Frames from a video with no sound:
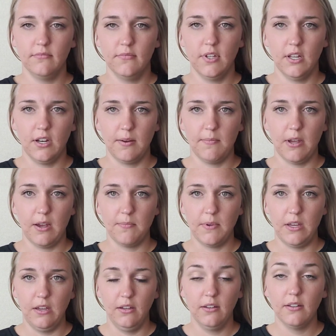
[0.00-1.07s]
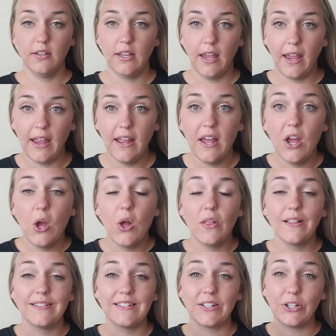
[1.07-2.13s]
that I'm happy, okay?
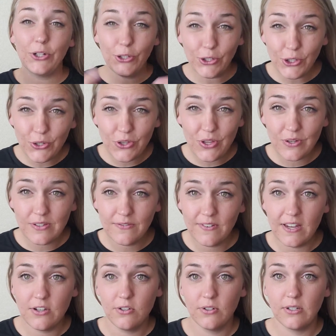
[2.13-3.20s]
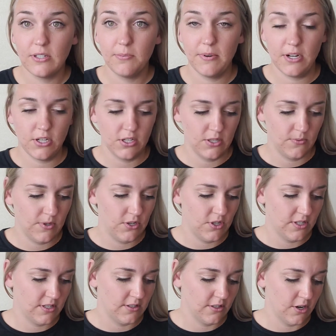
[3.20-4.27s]
Let's include those facial expressions we
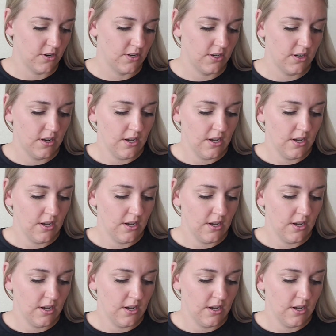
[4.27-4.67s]
just learned,